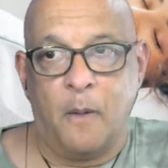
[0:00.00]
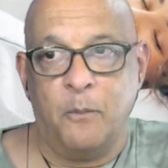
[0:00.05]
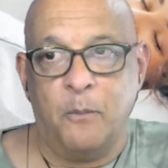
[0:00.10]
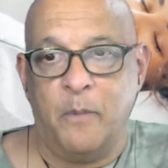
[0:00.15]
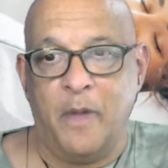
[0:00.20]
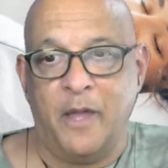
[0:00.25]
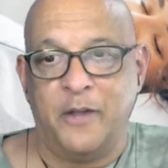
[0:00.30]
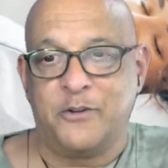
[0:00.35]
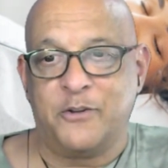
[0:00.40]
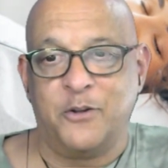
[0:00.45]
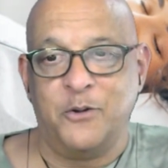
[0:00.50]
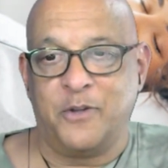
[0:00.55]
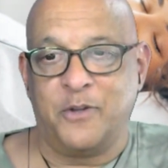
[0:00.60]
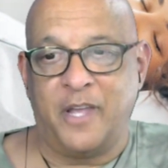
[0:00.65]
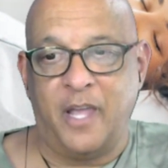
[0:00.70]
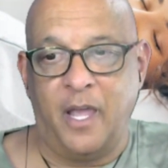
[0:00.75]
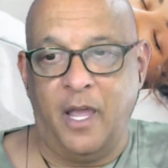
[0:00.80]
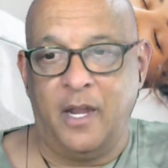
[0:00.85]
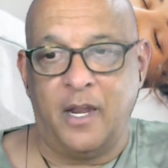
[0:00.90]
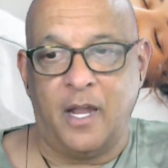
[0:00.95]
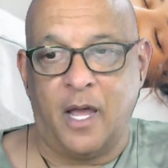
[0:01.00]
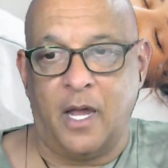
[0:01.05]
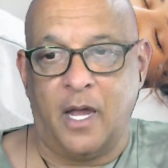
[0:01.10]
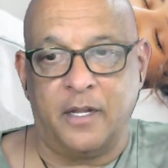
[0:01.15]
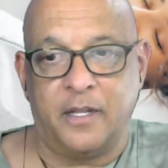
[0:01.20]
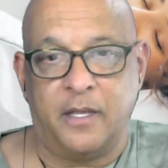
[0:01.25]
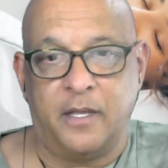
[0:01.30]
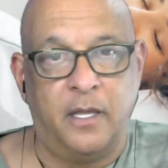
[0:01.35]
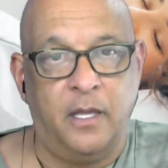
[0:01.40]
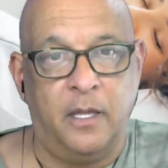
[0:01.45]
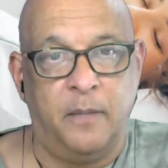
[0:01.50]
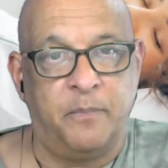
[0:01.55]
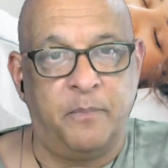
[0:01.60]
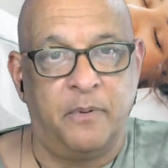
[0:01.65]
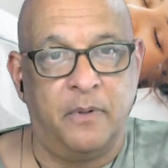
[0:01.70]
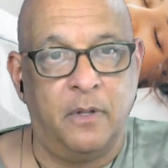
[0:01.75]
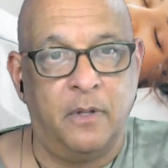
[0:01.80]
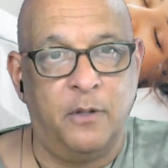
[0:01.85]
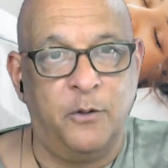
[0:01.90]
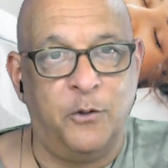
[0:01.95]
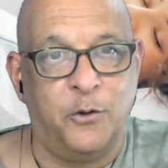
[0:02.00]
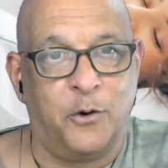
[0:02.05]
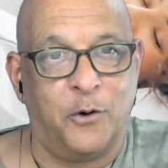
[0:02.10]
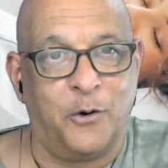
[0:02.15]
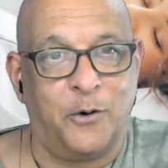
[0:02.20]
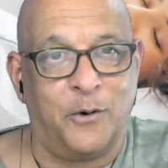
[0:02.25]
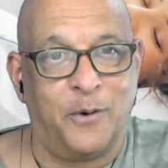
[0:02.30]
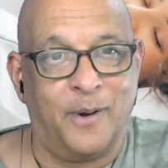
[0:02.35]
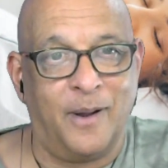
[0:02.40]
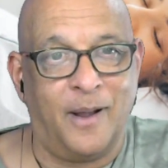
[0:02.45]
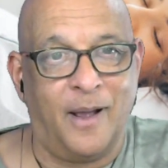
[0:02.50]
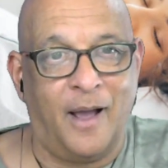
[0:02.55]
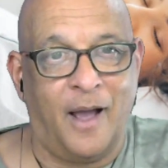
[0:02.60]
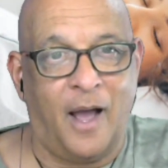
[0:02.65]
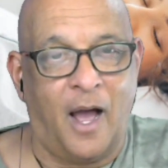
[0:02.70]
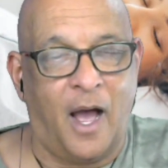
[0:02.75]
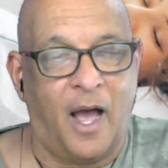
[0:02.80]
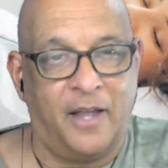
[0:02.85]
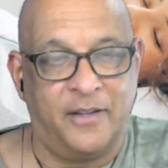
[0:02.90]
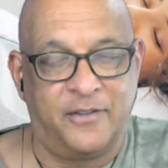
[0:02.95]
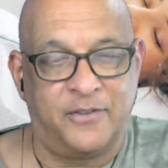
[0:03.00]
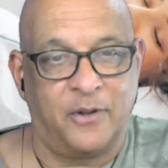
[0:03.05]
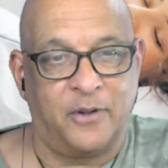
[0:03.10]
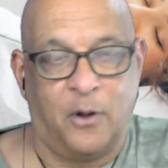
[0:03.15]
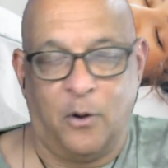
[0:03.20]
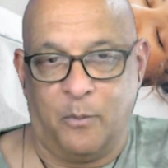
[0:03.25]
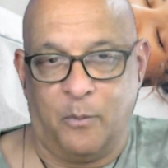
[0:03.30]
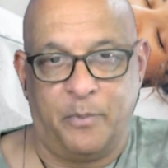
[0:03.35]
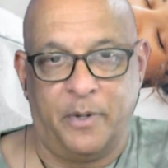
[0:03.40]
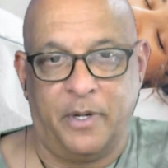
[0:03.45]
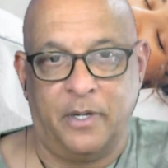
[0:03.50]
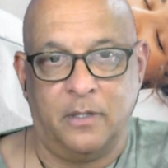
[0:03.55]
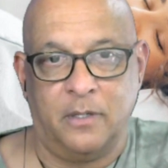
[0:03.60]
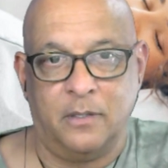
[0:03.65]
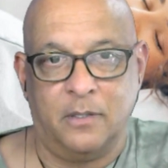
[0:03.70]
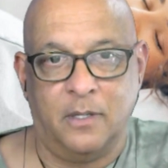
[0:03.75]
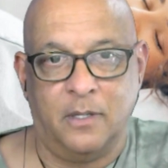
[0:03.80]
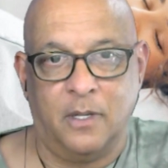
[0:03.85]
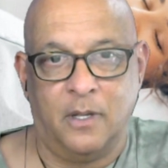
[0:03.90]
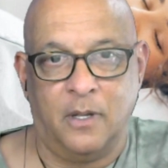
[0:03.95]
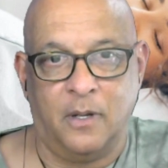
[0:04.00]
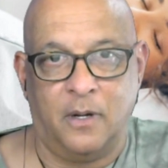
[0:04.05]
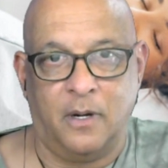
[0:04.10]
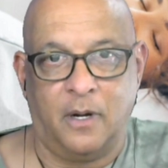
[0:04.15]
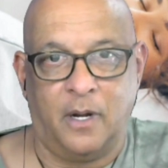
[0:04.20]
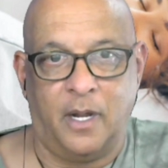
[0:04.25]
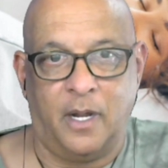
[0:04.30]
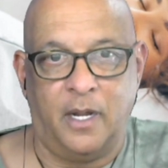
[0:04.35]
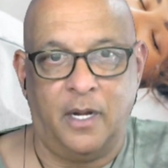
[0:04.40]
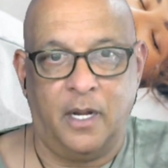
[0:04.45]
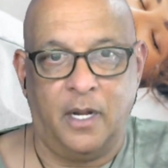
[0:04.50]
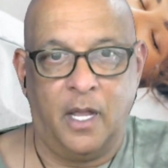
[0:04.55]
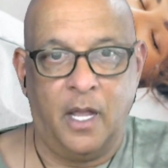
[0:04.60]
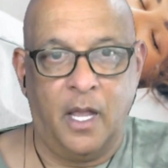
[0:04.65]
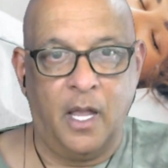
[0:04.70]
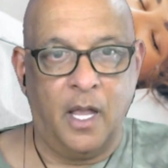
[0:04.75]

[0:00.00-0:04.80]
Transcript: makes you cannot keep your eyes open. All right.